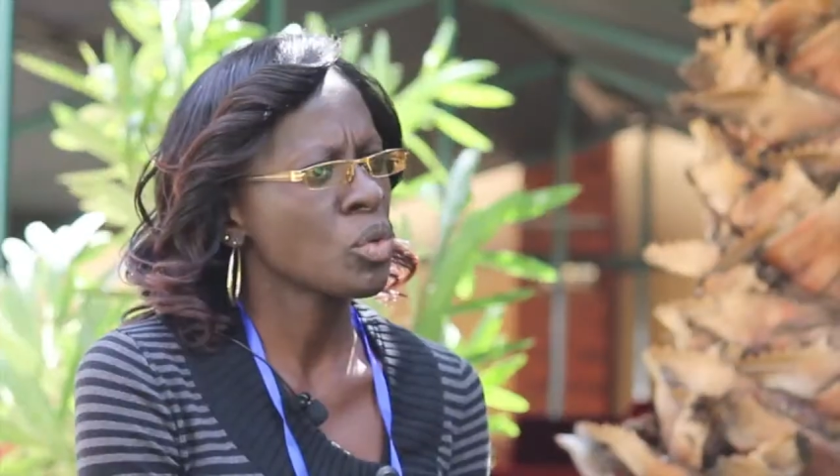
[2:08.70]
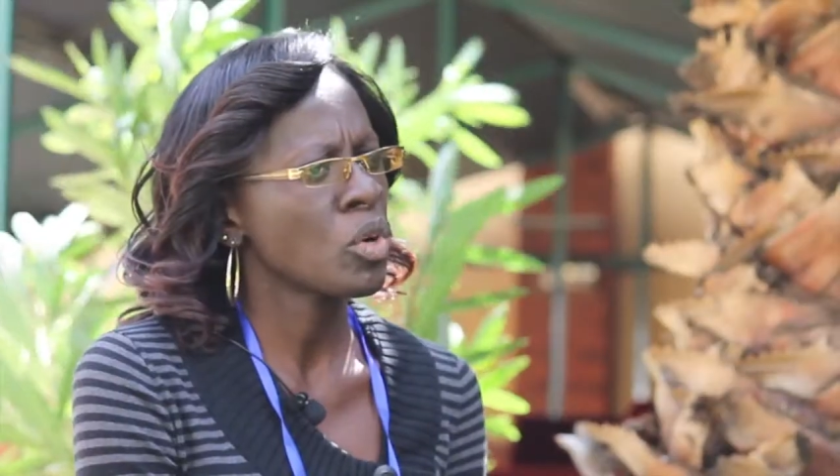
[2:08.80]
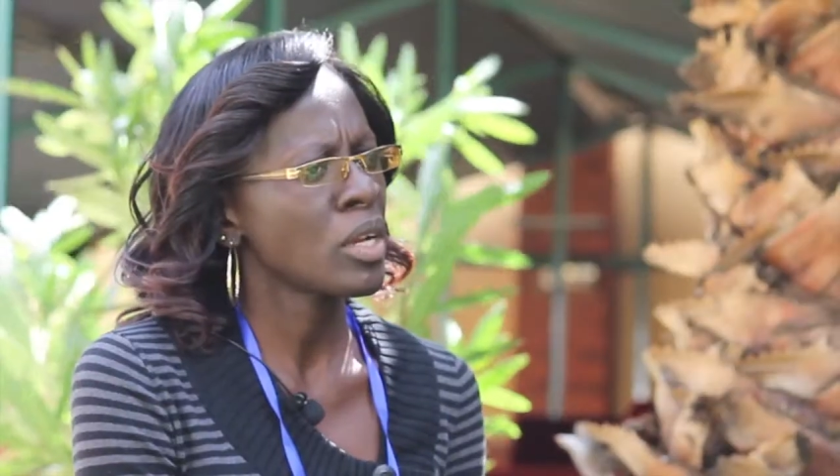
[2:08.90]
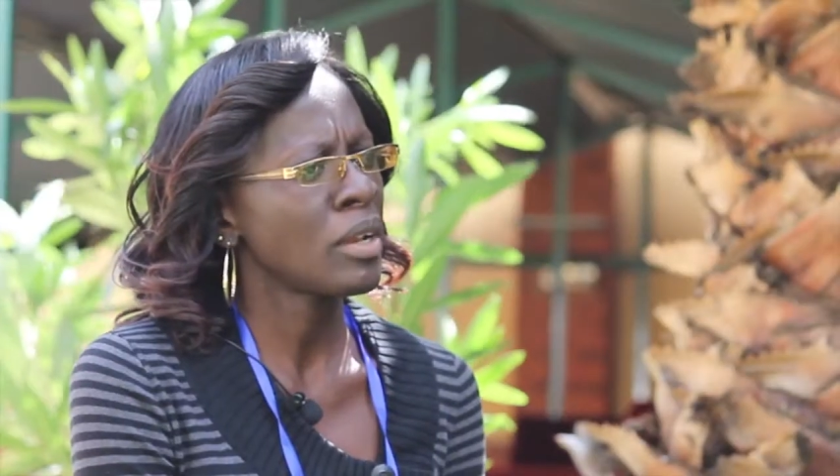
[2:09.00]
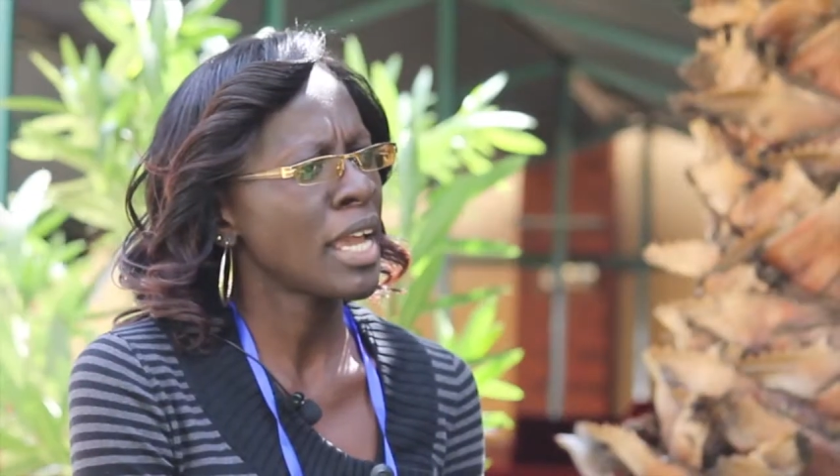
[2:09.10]

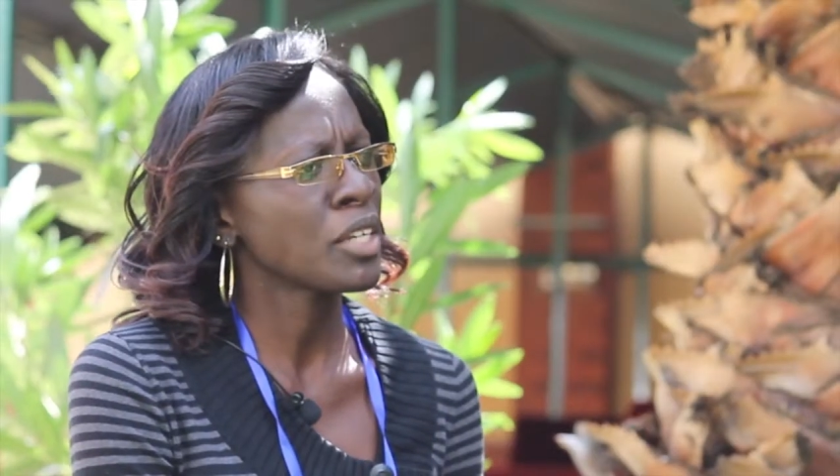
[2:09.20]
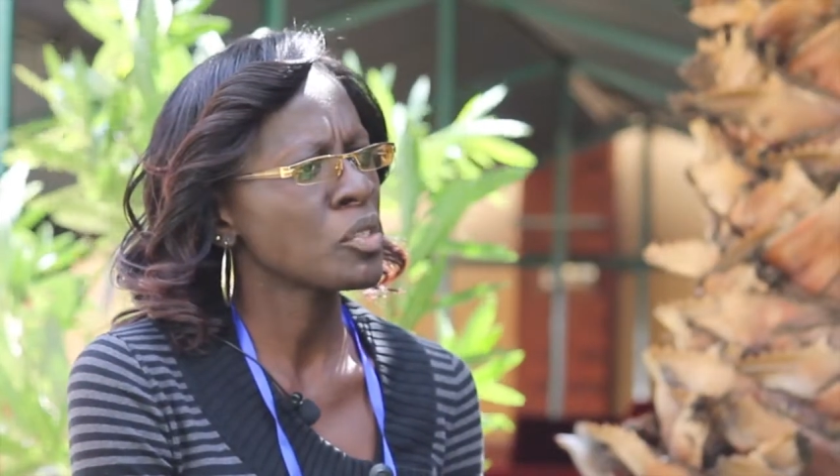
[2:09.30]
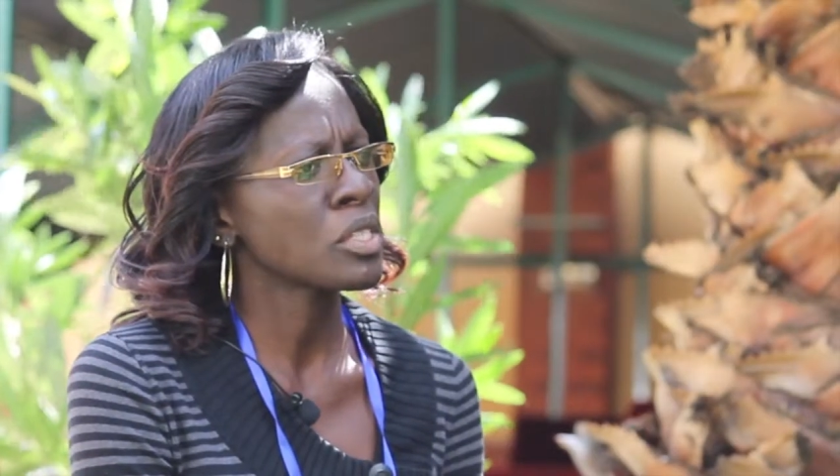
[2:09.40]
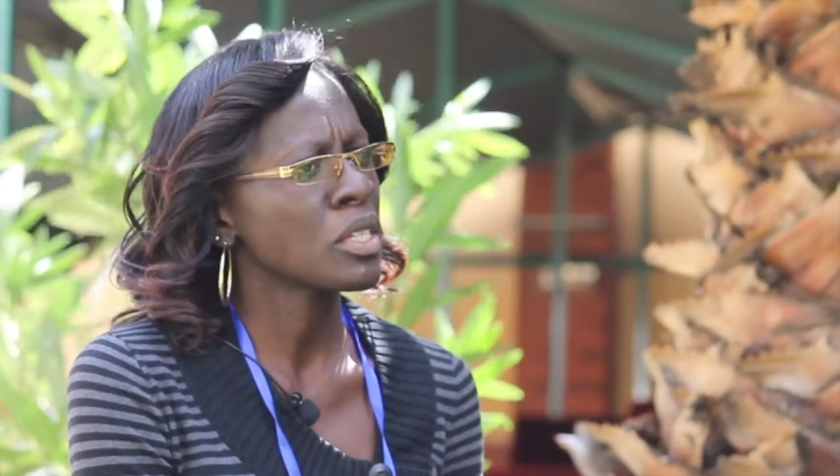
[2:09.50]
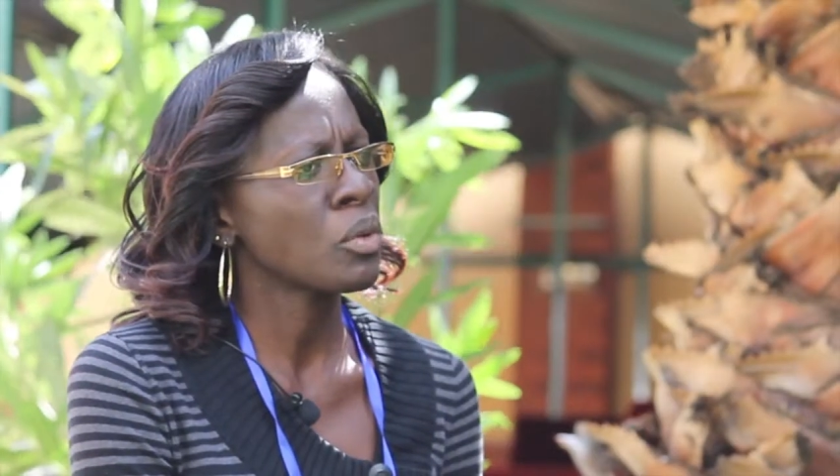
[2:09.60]
what I'd like to
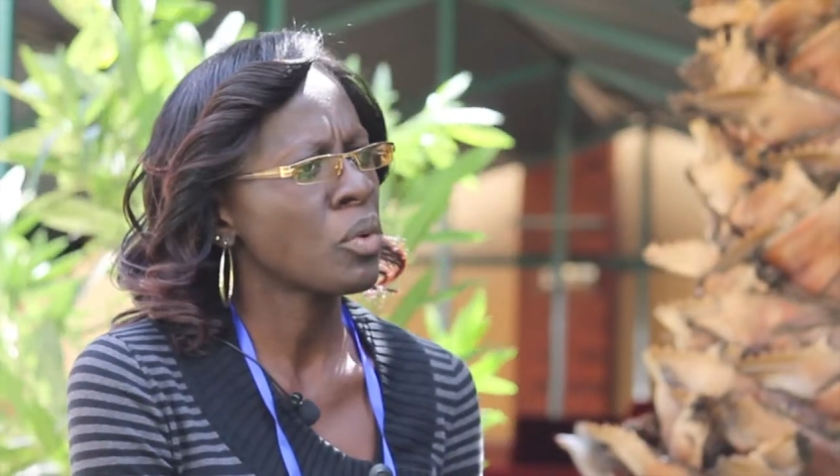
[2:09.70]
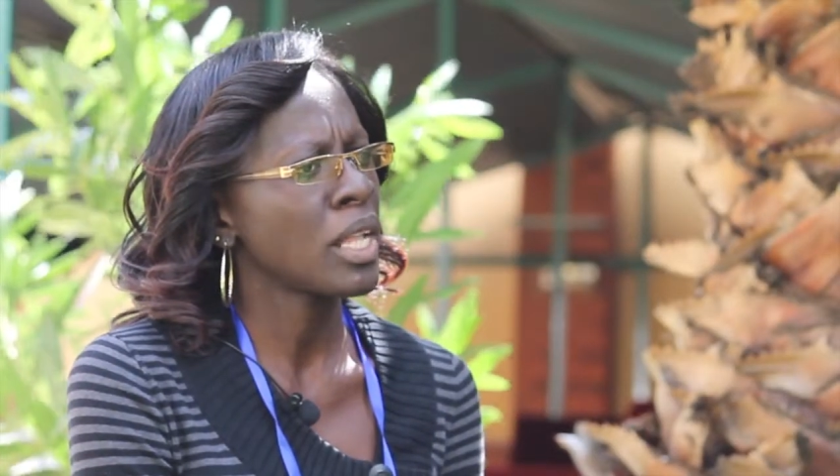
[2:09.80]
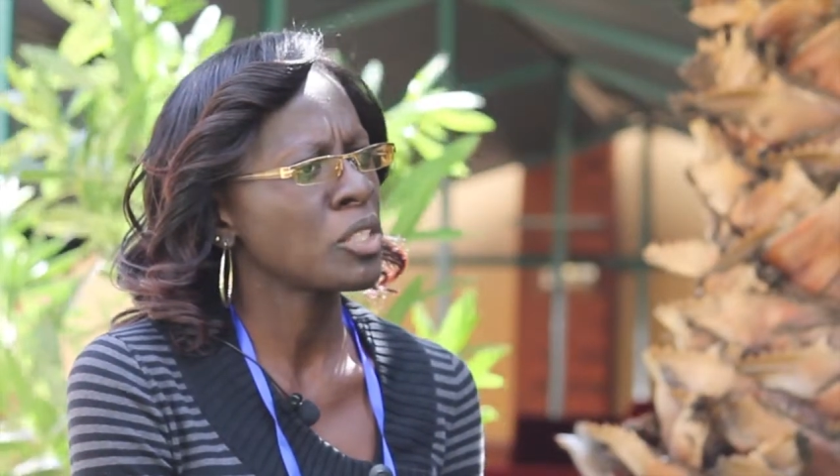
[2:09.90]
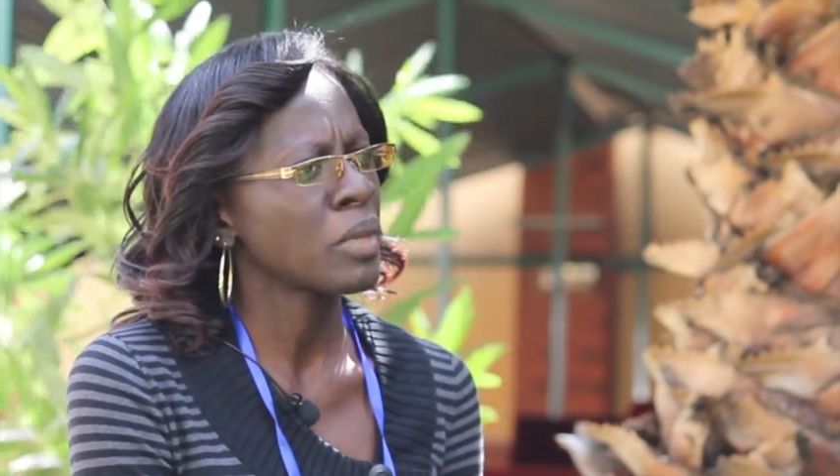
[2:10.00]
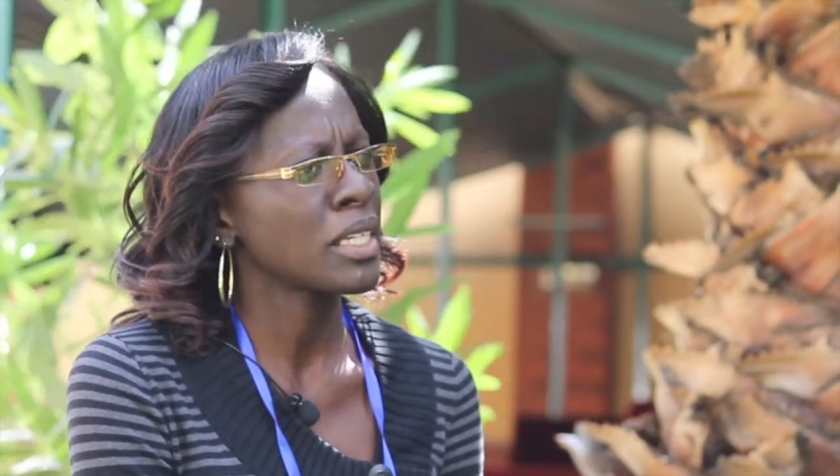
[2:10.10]
see in the
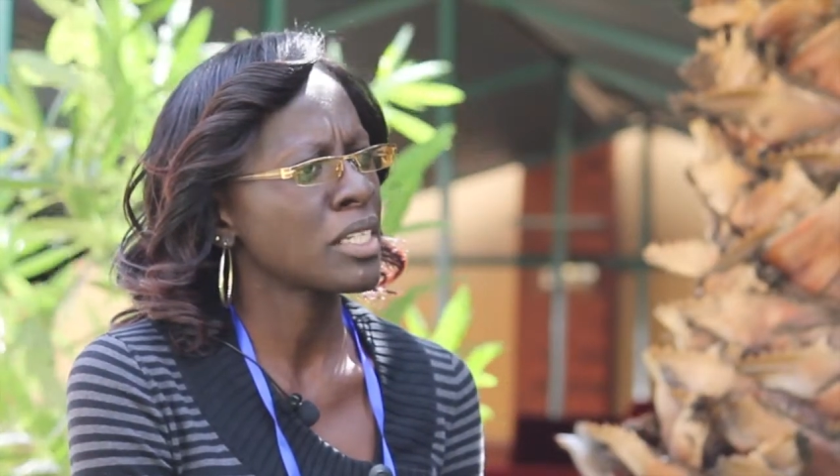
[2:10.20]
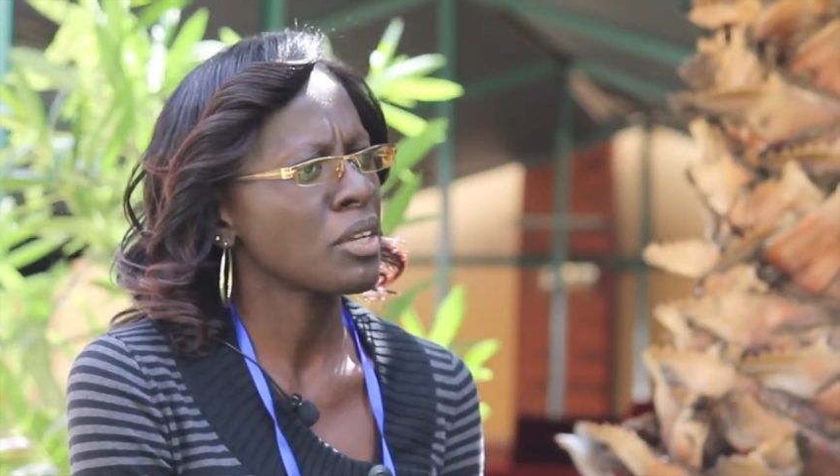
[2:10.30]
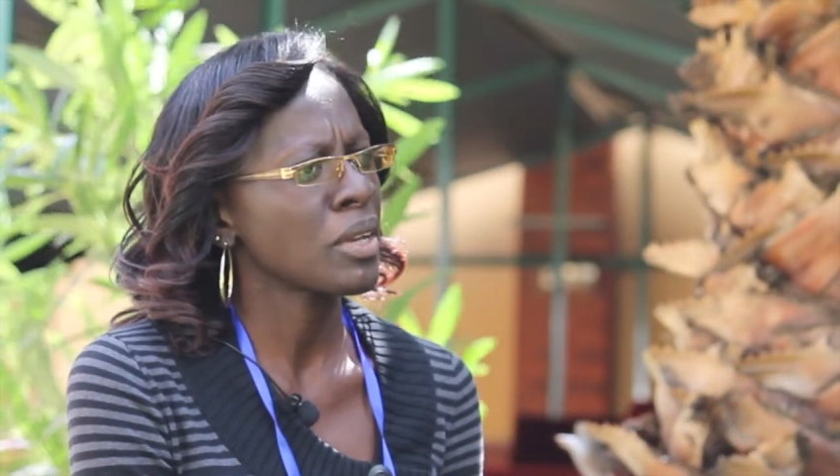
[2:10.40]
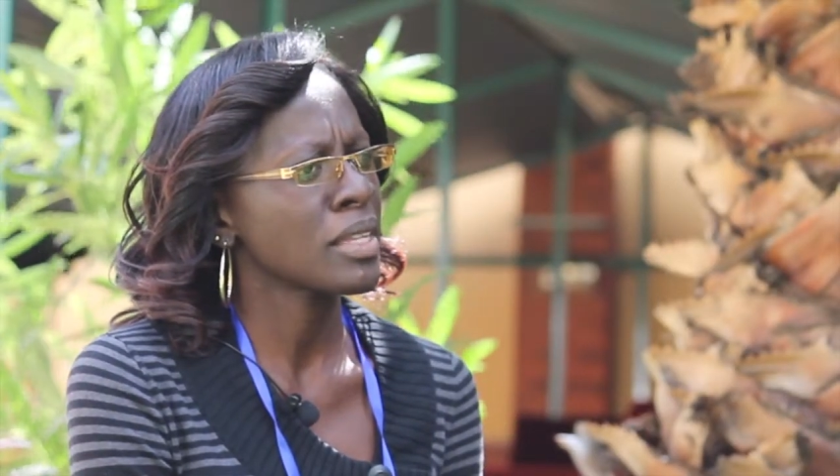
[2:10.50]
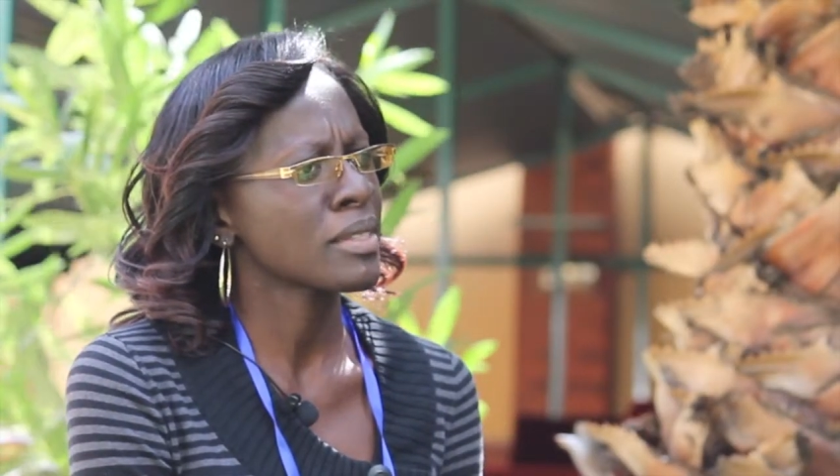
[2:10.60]
World
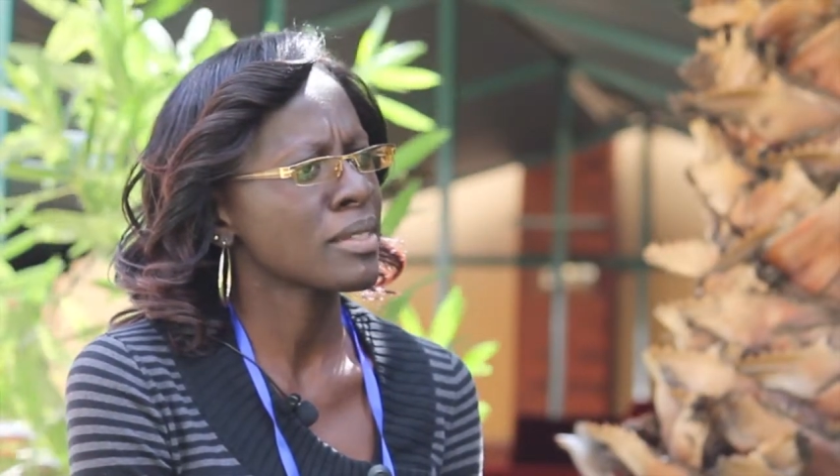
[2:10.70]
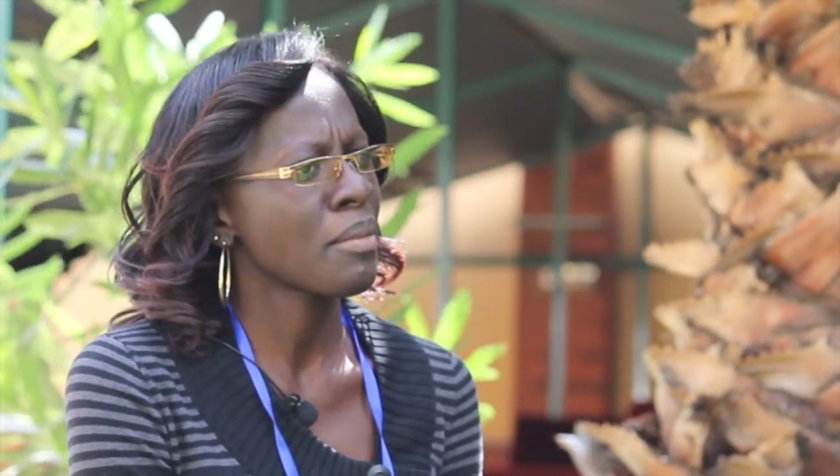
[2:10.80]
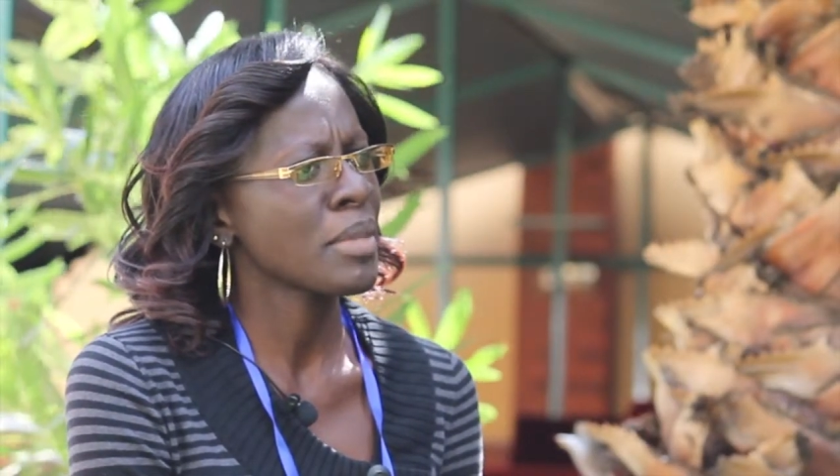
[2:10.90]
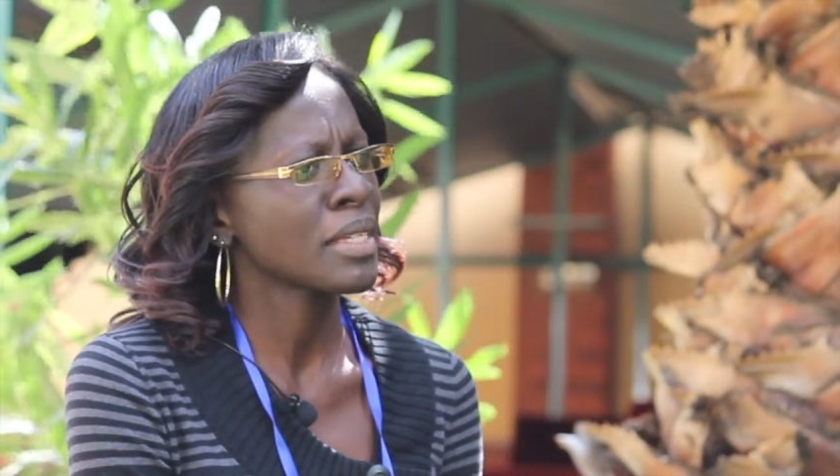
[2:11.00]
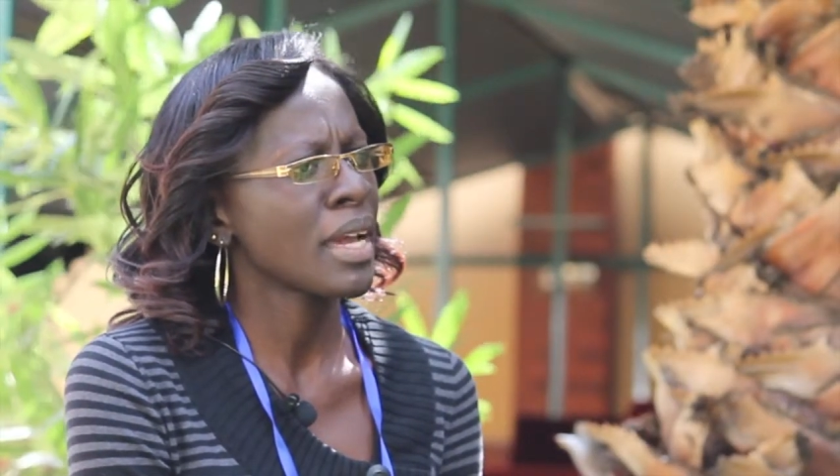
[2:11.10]
Humanitarian Summit